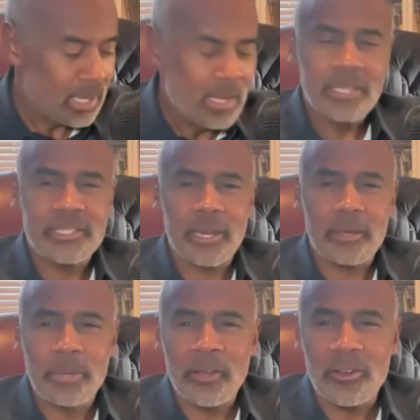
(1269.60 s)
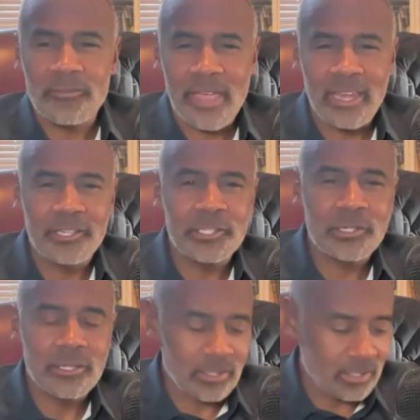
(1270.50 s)
Is it a bigger advantage
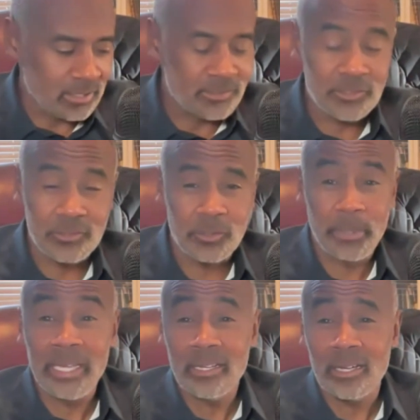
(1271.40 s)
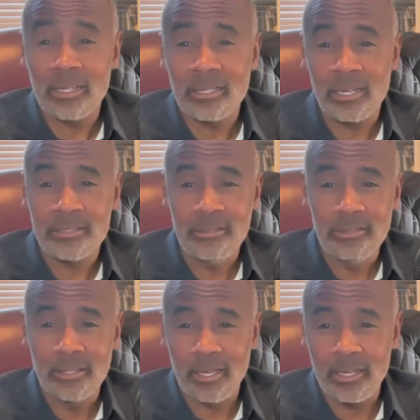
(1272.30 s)
to beat a
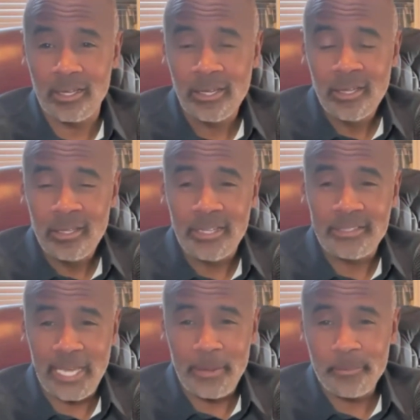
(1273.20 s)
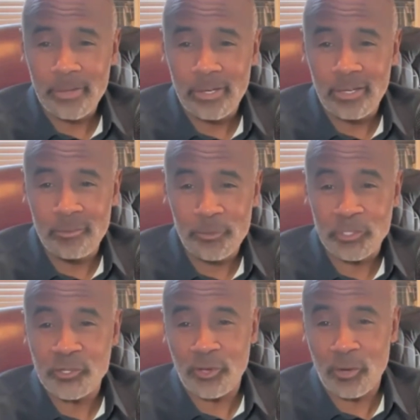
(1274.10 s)
team with which
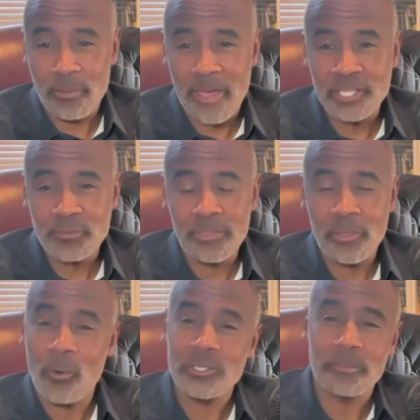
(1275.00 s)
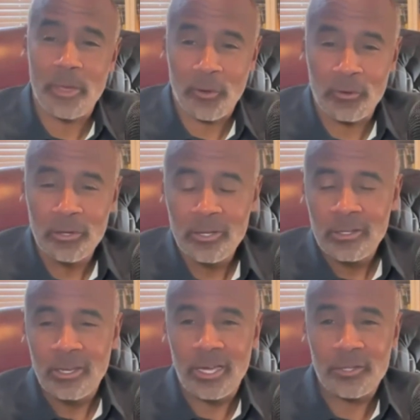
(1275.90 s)
you're going to rematch with, or is it better
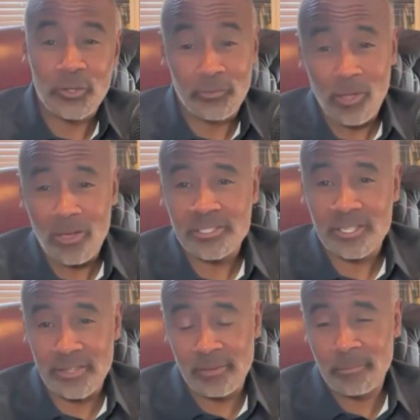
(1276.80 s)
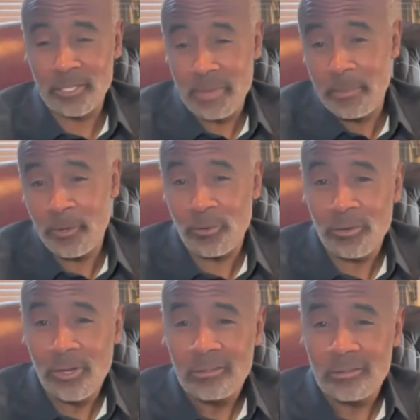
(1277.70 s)
to have lost to them because maybe
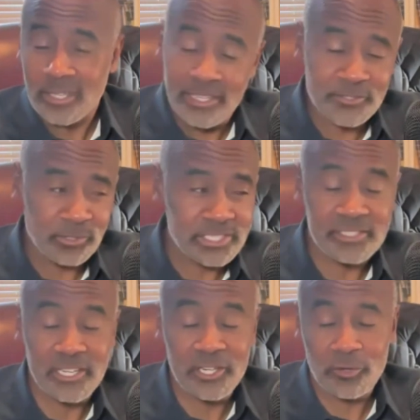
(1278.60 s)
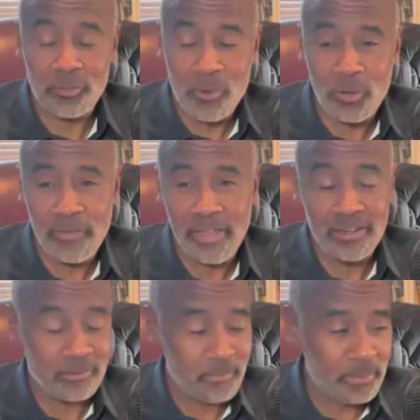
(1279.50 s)
the kids are listening, you're motivated,
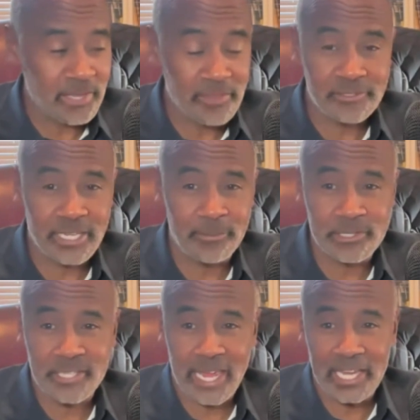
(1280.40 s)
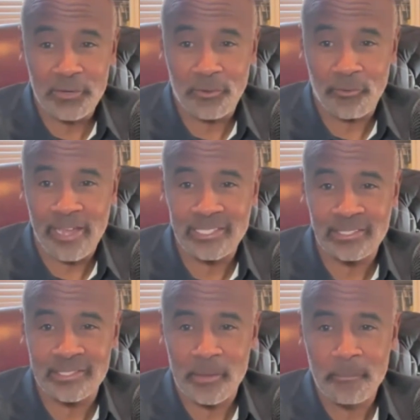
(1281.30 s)
and maybe the other team is taking you for granted
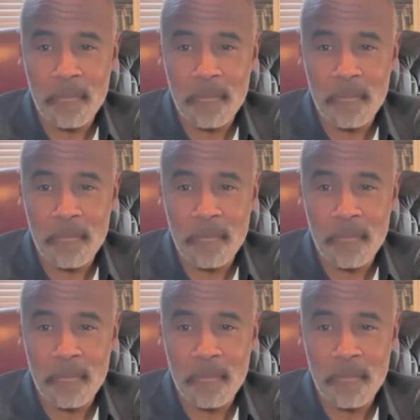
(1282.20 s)
some?